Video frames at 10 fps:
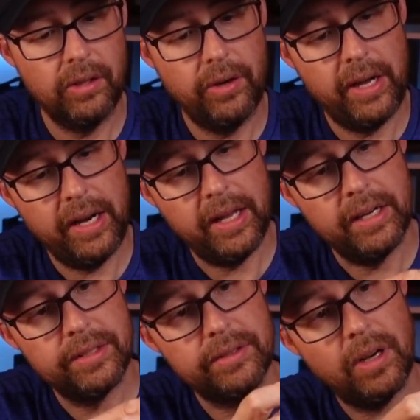go ahead and
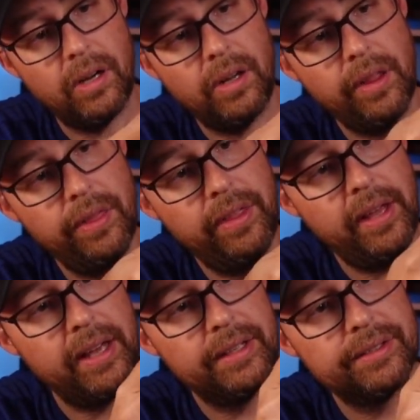install
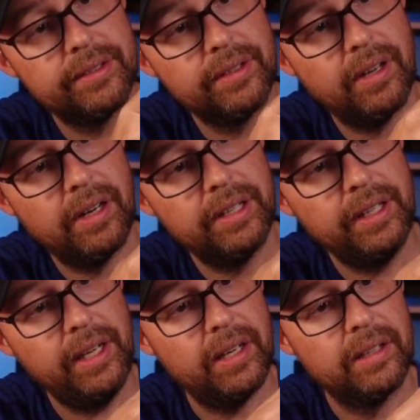this onto
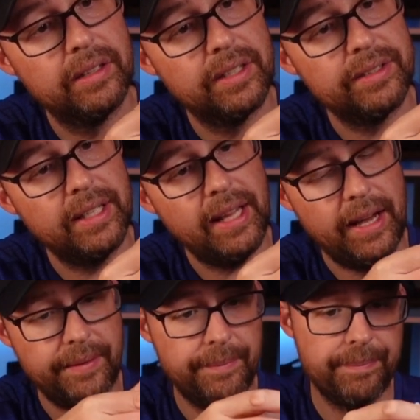here, just like
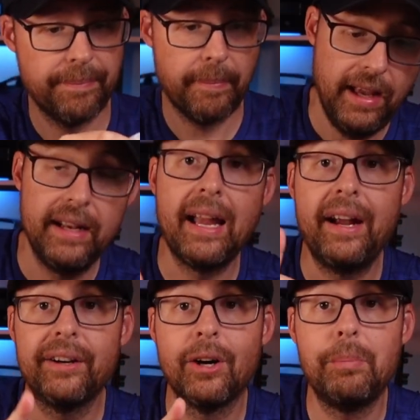that. Now
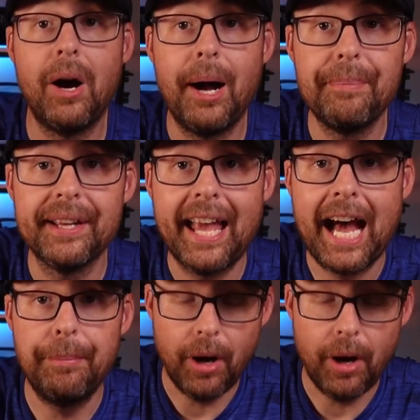you're going to pop the cap